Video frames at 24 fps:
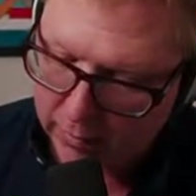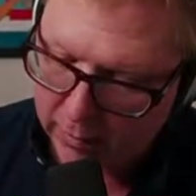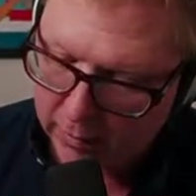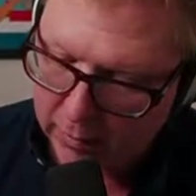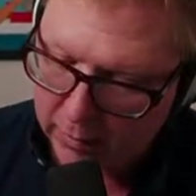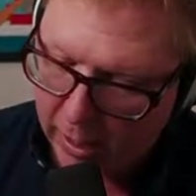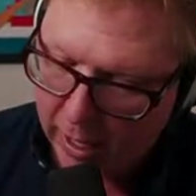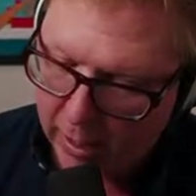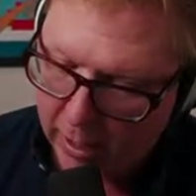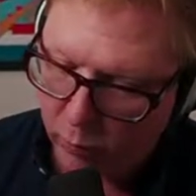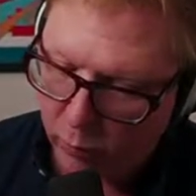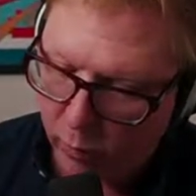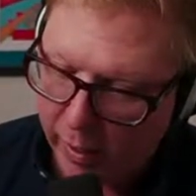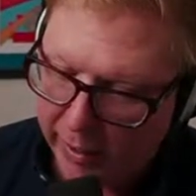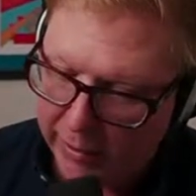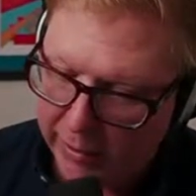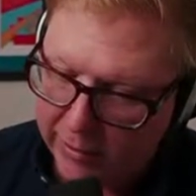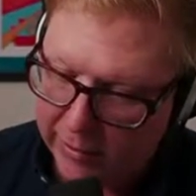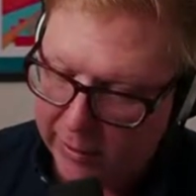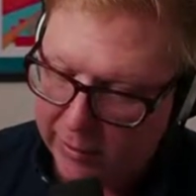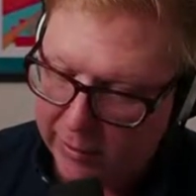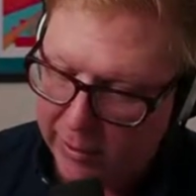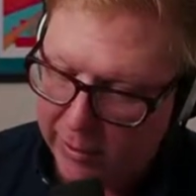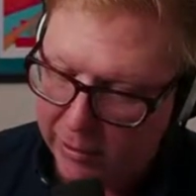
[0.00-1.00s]
the non-white
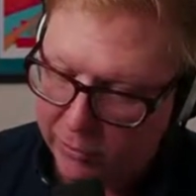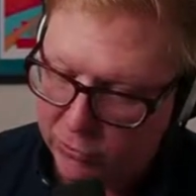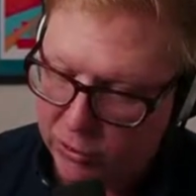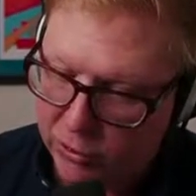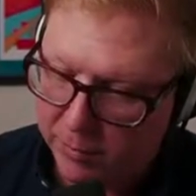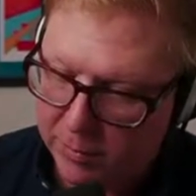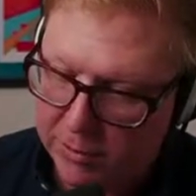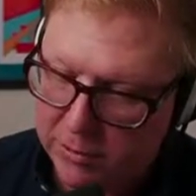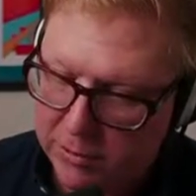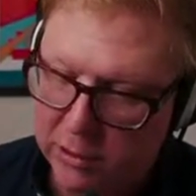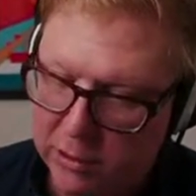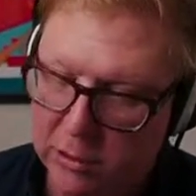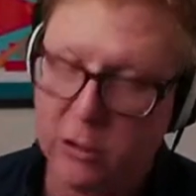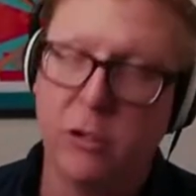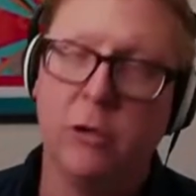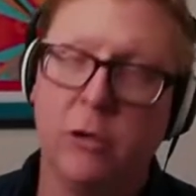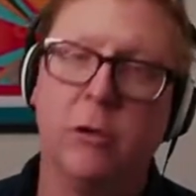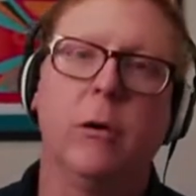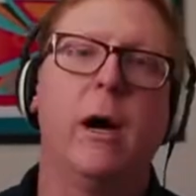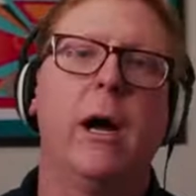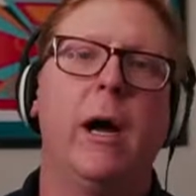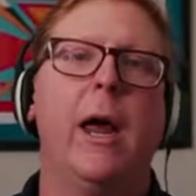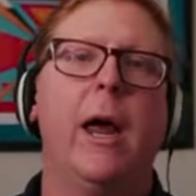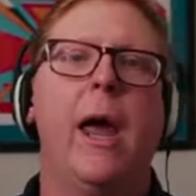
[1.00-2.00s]
and
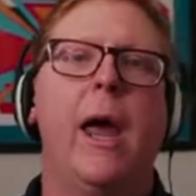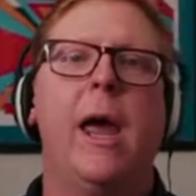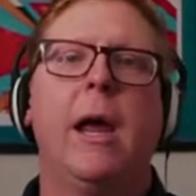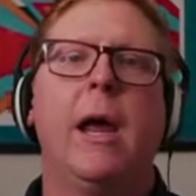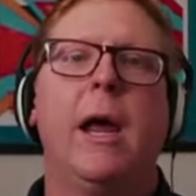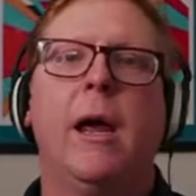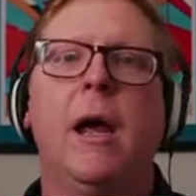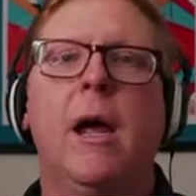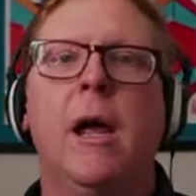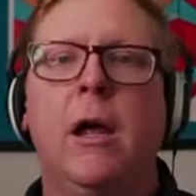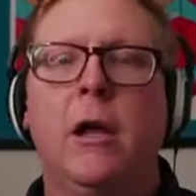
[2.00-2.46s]
lgbtqia